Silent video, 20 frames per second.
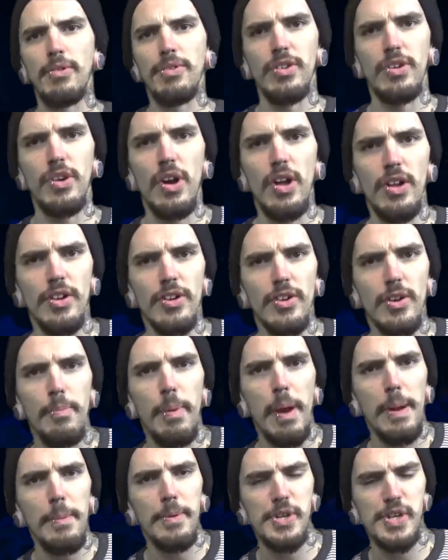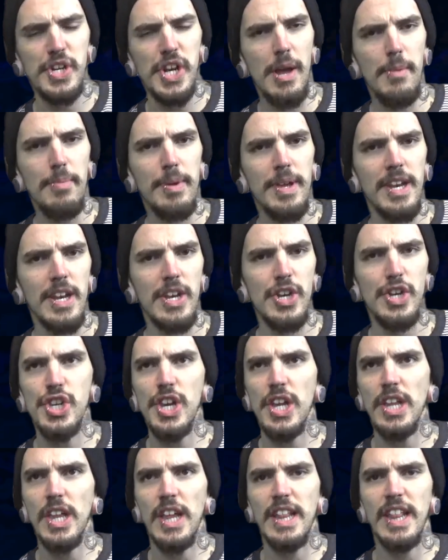They're calling her a paper champion and
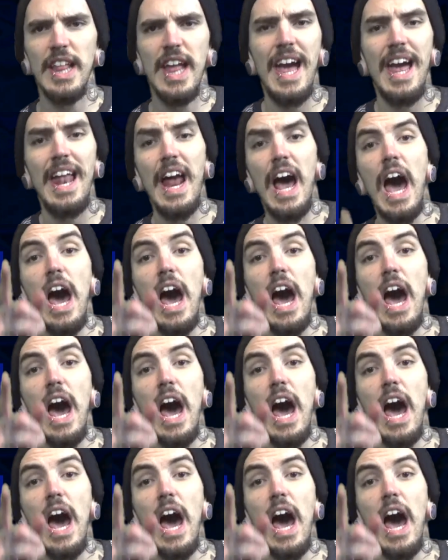shit like that.